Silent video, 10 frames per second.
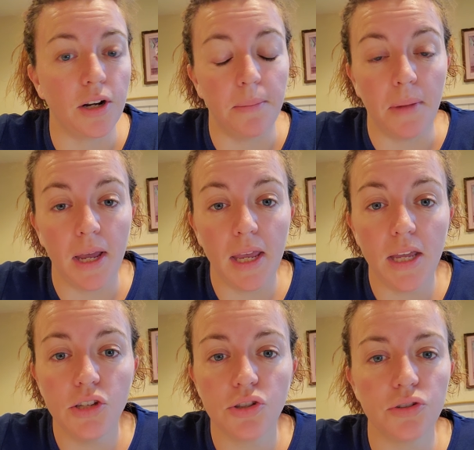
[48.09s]
at my
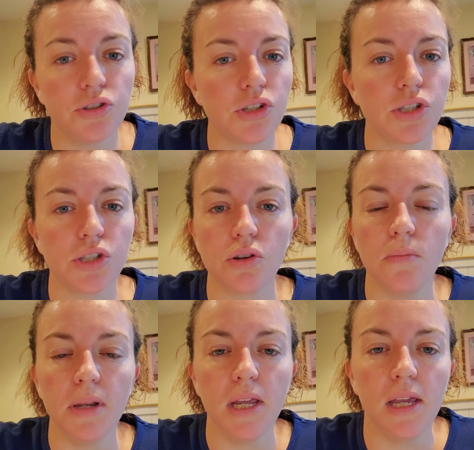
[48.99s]
age. There's just so
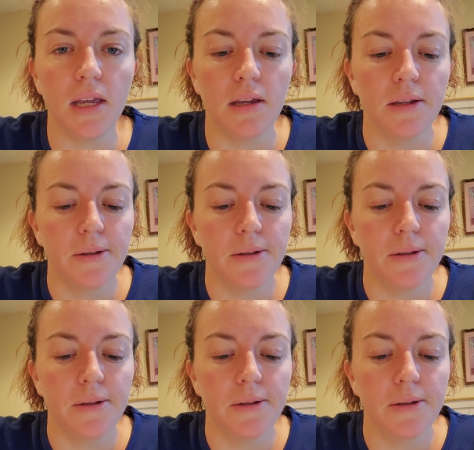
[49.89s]
many